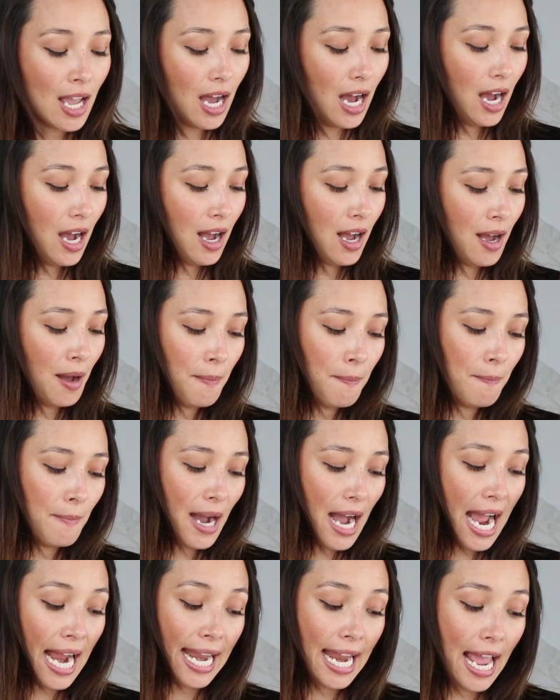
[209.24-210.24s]

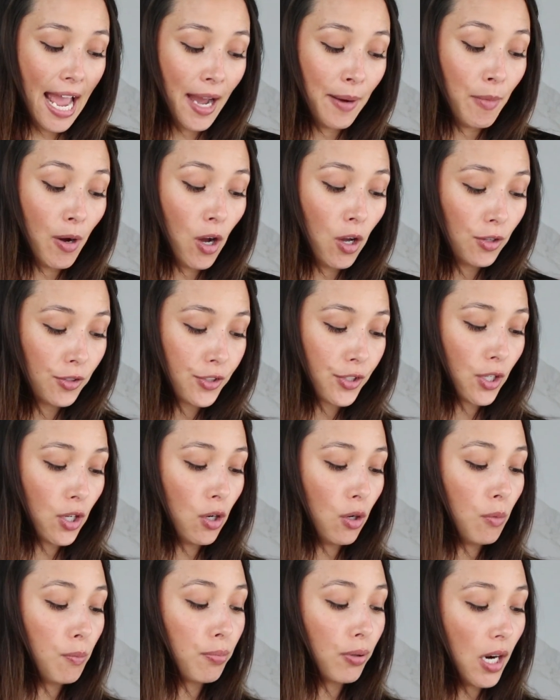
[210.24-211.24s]
I am
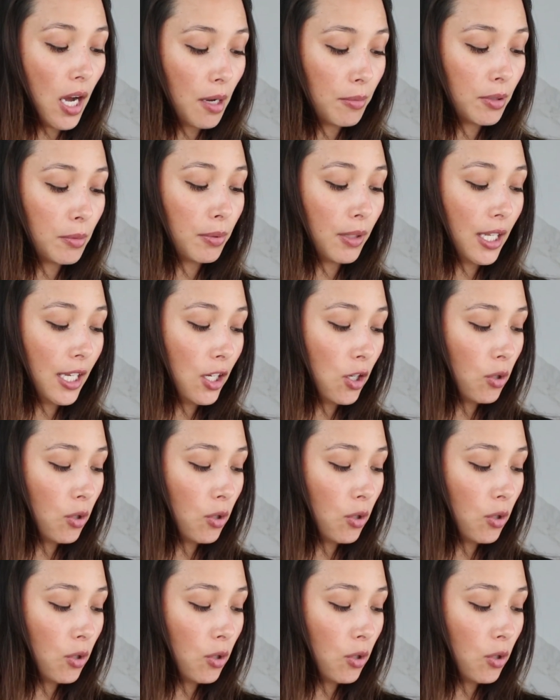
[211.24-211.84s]
also probably